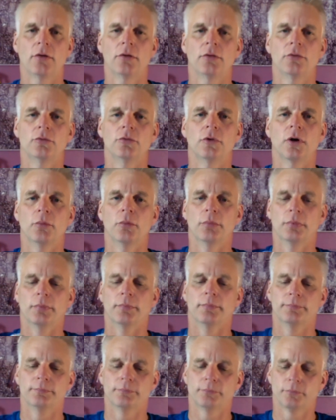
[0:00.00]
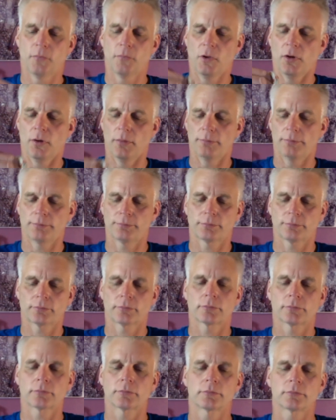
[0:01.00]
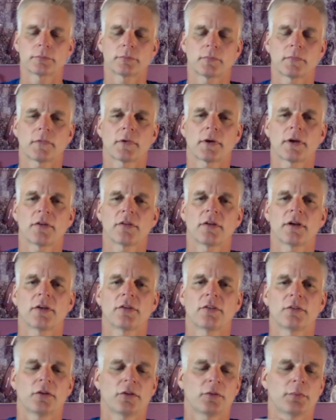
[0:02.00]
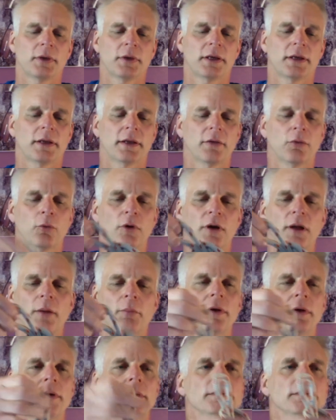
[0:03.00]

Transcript: rope knot. Yes, let's just make another one up,